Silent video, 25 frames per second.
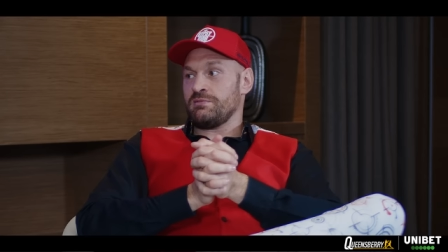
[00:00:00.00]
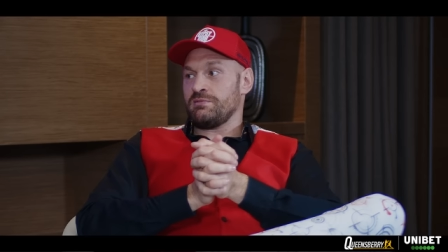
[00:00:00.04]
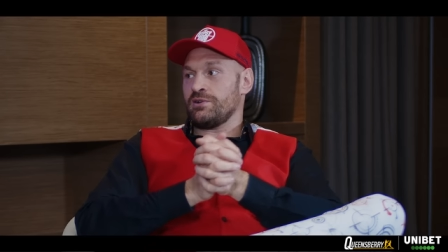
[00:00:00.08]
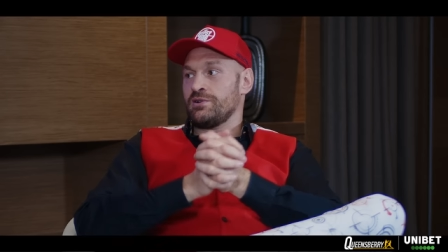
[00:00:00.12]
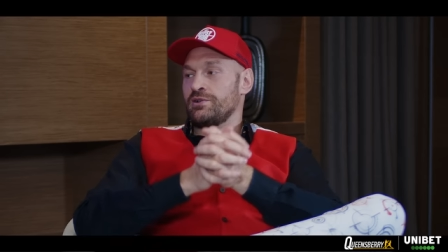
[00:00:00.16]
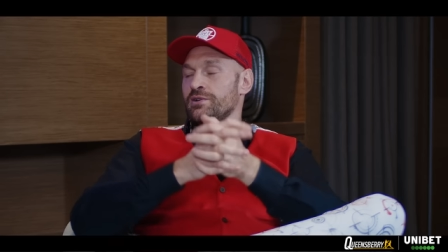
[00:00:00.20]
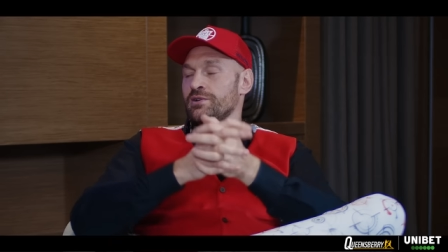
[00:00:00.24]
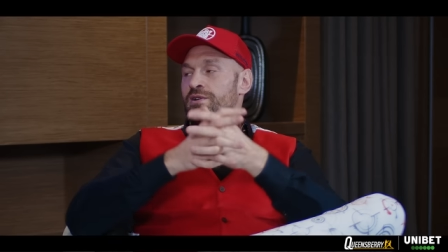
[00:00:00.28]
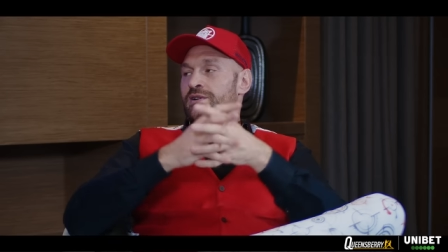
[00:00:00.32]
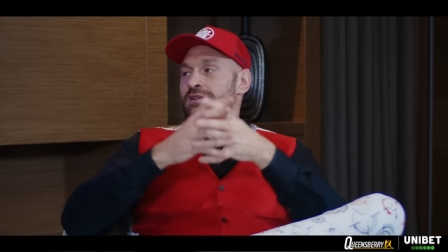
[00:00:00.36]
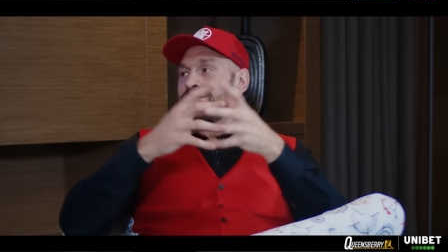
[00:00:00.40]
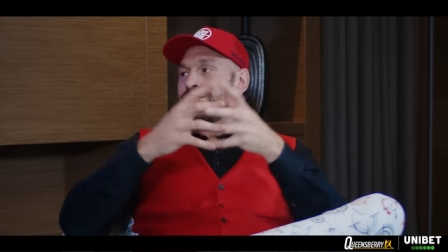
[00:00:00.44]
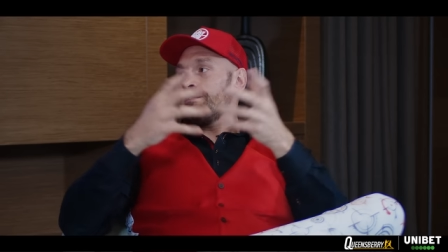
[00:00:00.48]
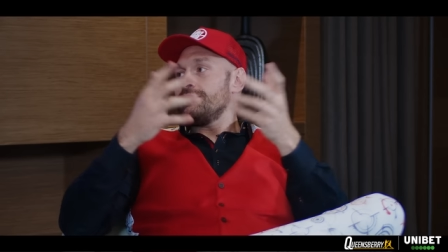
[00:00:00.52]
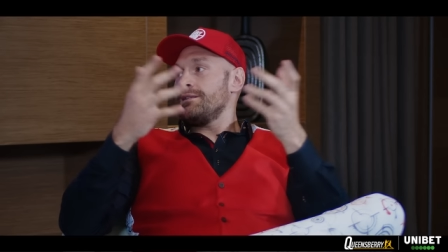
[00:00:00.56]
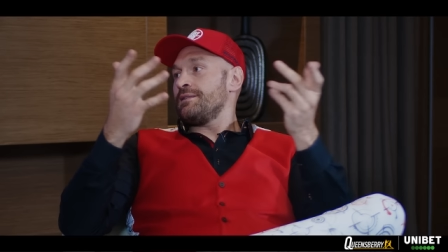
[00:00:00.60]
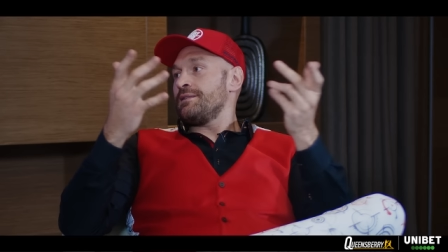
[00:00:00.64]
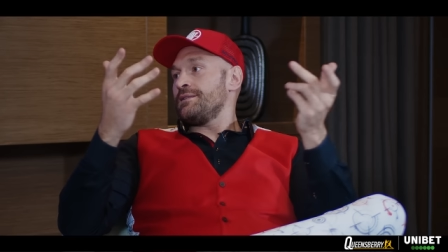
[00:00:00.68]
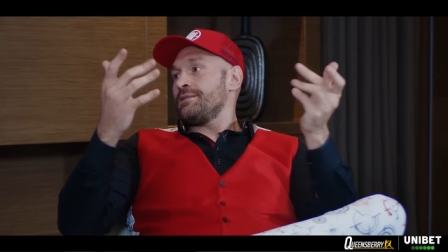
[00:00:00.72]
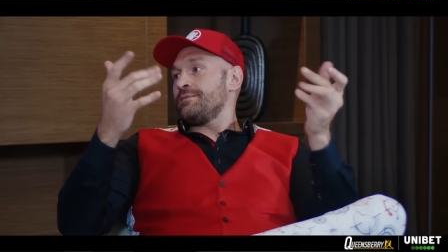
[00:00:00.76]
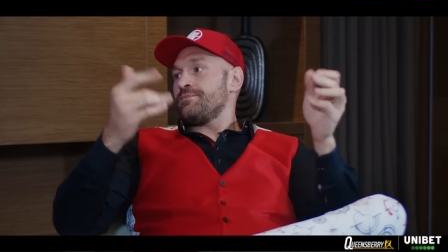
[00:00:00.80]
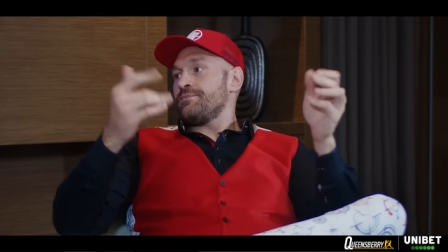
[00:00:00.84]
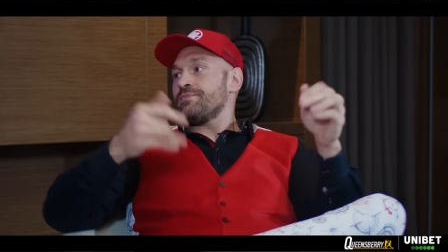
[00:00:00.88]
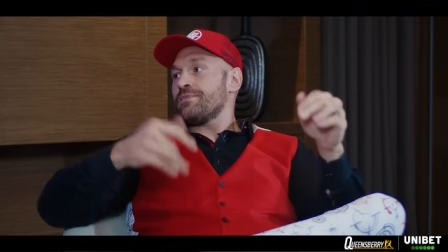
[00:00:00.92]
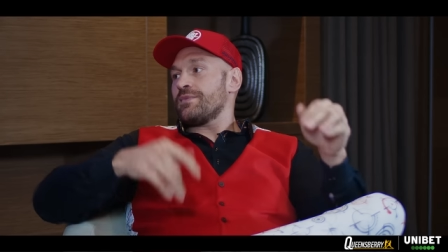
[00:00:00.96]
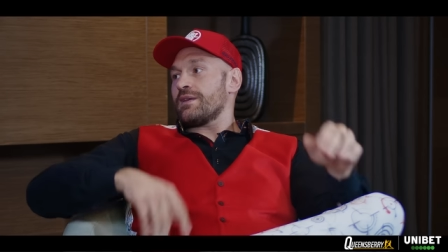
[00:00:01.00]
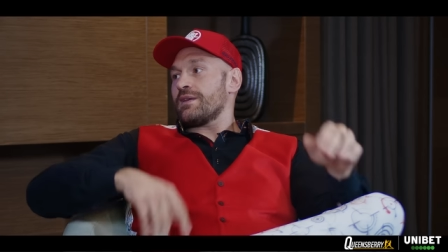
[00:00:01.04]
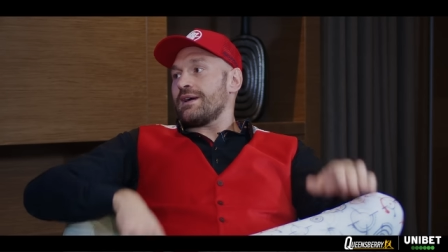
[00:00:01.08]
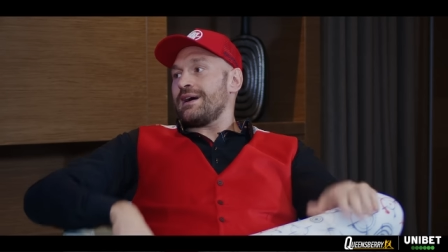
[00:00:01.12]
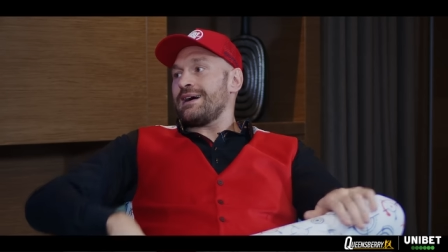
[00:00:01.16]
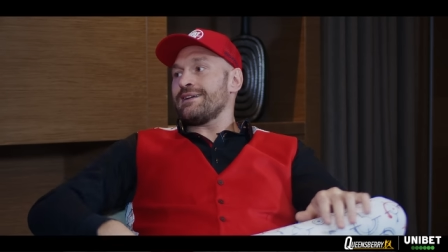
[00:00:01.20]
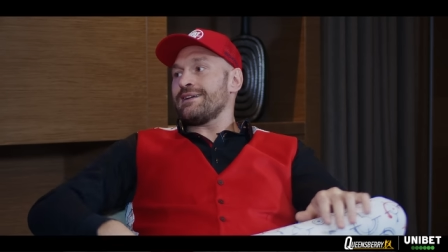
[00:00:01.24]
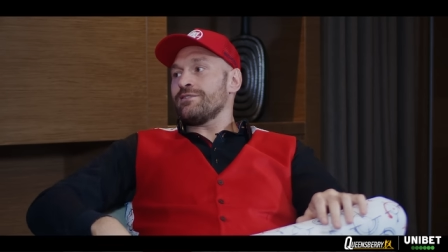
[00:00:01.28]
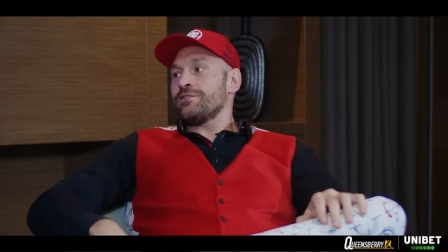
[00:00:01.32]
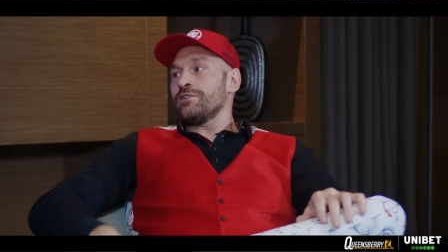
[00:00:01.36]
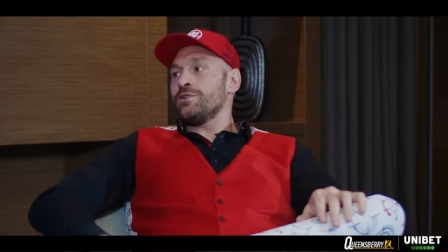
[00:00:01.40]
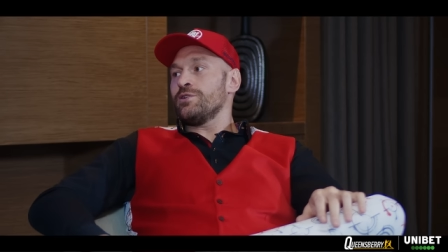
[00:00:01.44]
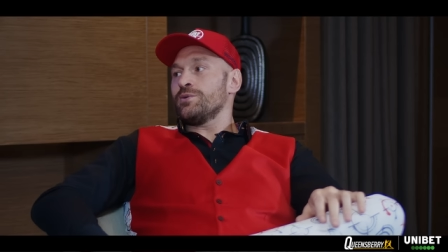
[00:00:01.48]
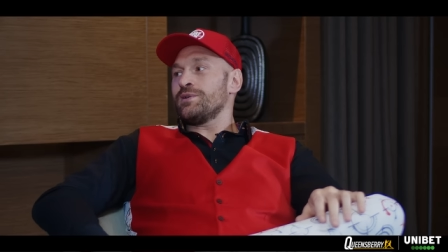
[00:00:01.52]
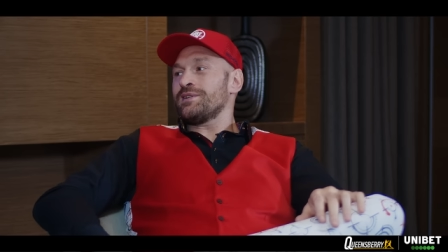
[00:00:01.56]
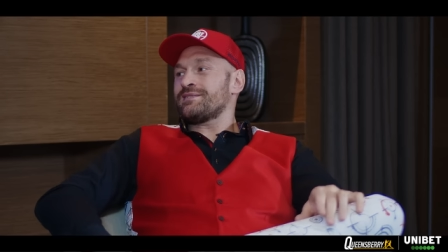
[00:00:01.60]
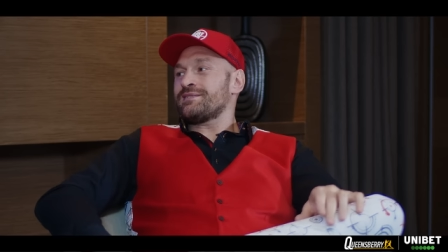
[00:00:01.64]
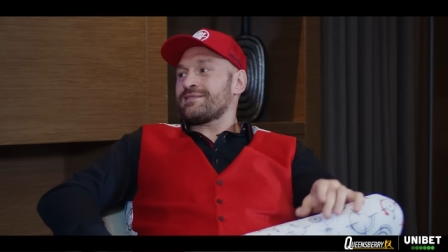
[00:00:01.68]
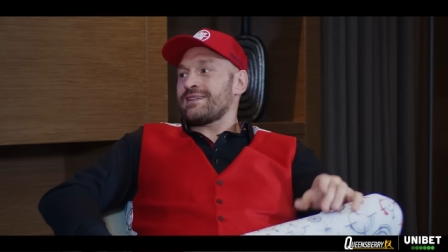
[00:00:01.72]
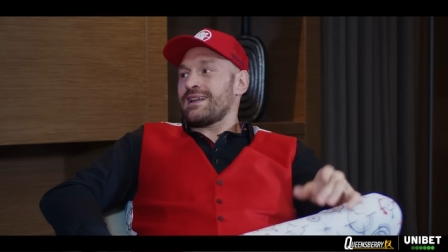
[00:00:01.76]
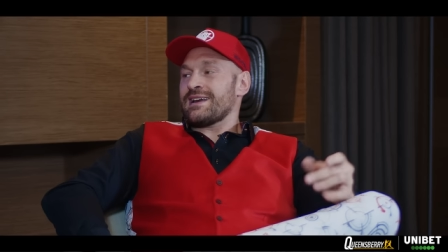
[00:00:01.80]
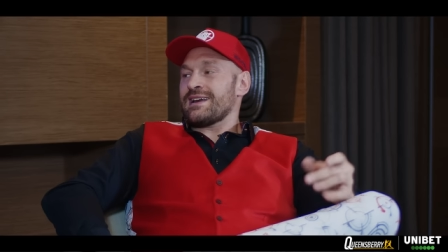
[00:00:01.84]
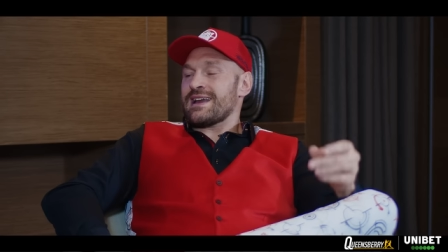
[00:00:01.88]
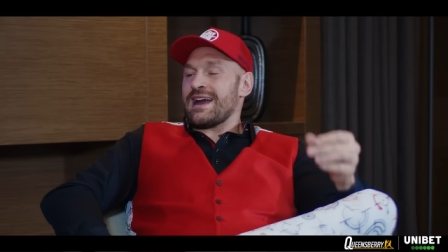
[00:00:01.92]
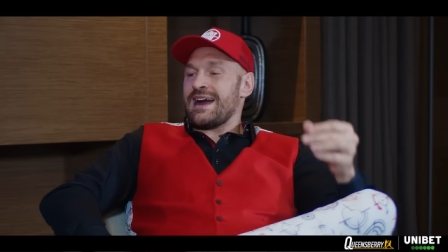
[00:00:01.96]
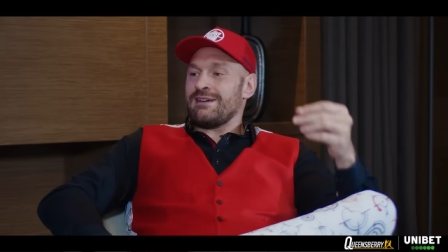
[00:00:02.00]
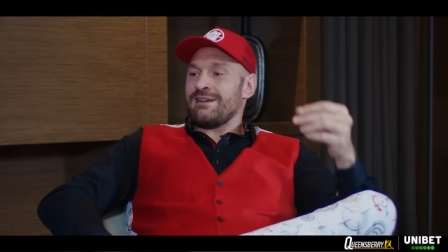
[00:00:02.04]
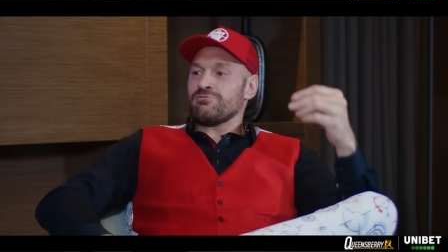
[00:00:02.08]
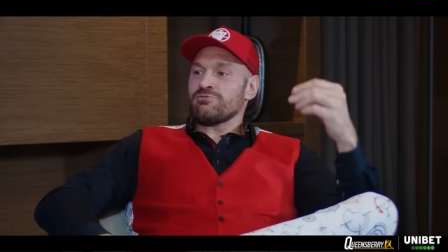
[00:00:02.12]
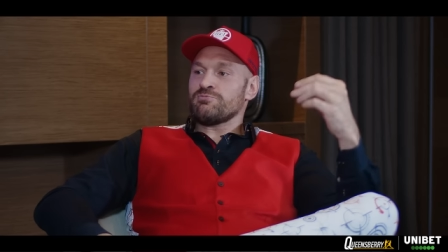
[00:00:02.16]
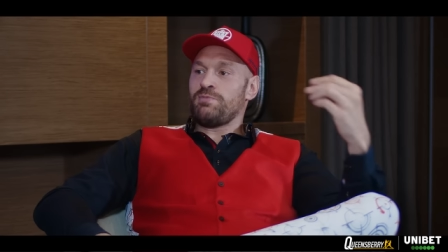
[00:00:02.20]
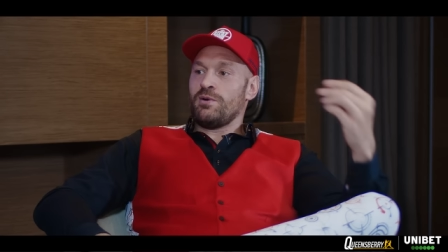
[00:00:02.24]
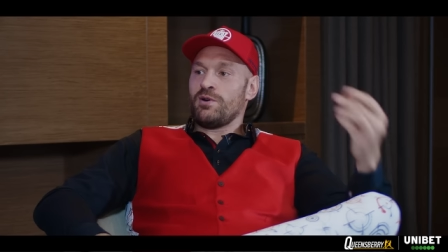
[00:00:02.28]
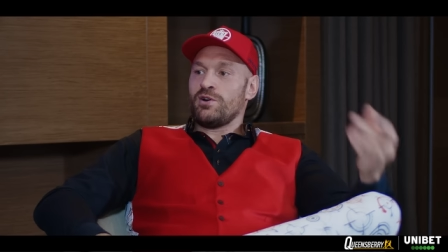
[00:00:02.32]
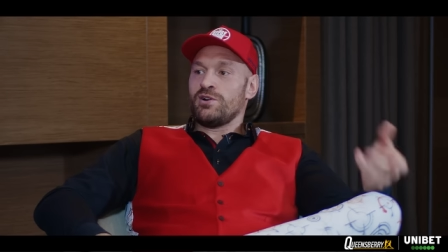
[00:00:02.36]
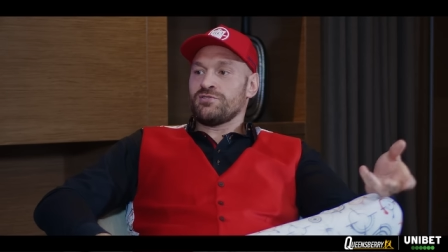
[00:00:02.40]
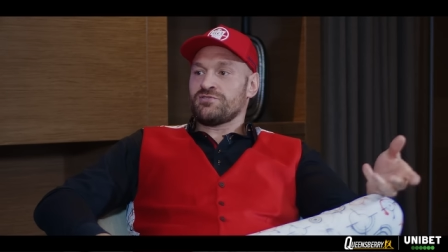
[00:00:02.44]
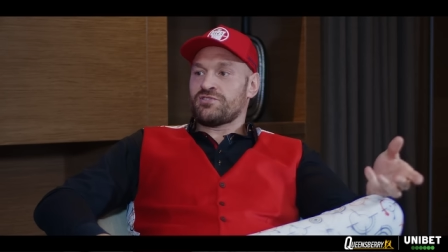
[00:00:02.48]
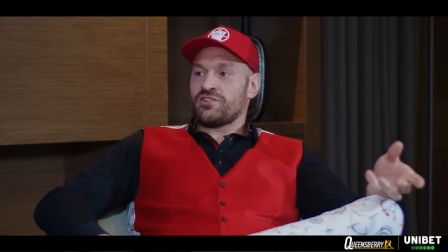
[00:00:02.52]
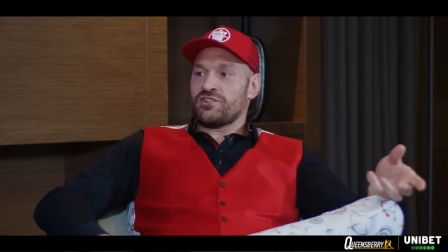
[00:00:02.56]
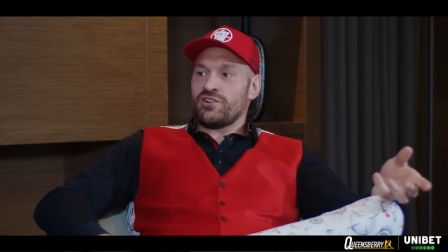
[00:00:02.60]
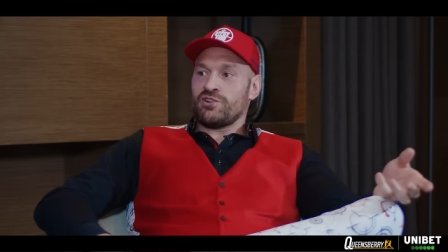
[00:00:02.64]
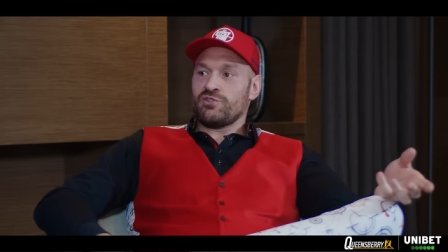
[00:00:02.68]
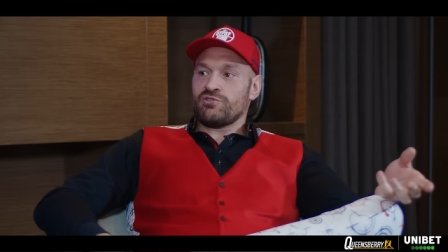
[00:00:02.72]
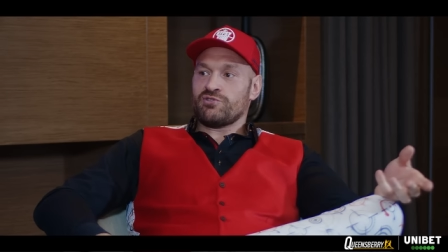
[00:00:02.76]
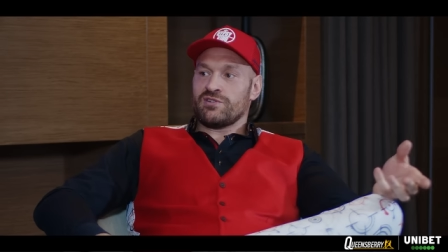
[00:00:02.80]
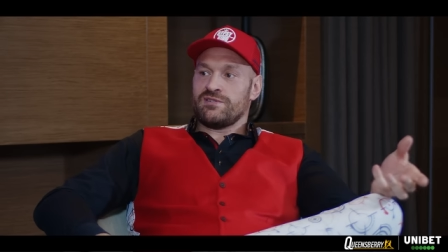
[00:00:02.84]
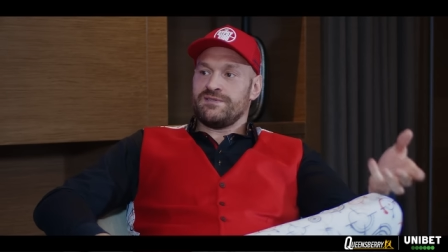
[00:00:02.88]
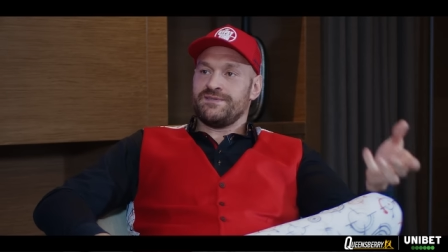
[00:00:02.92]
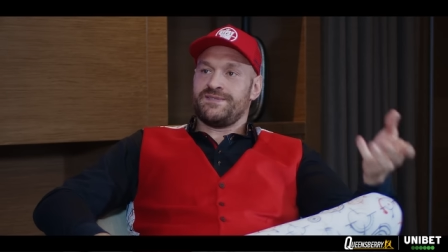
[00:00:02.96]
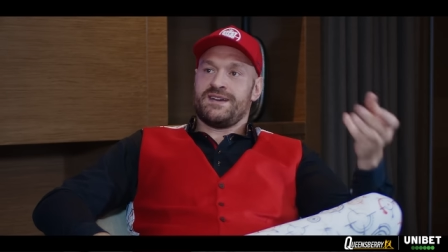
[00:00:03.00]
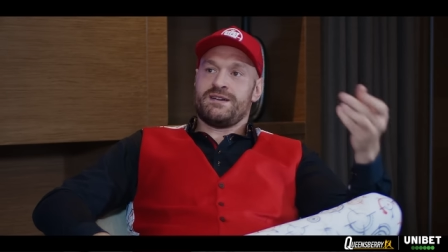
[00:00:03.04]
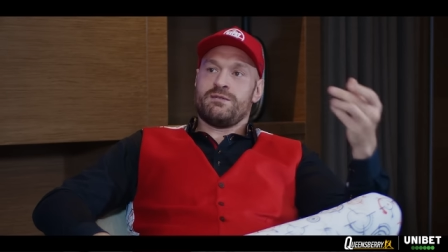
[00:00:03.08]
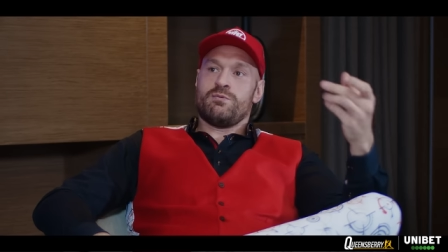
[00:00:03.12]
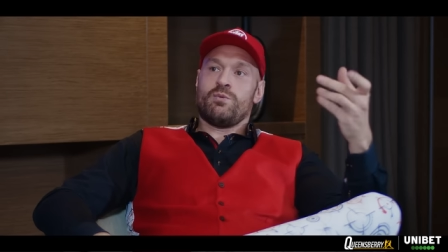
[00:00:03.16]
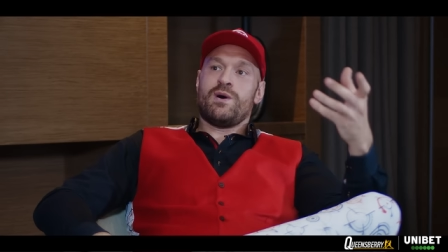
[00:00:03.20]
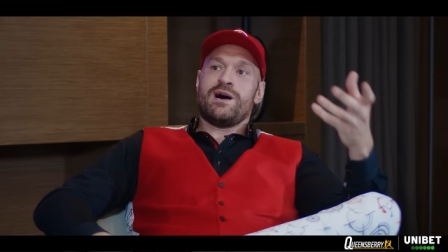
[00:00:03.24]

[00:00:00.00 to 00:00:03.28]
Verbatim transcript: But I don't know. It's like I was born to do something.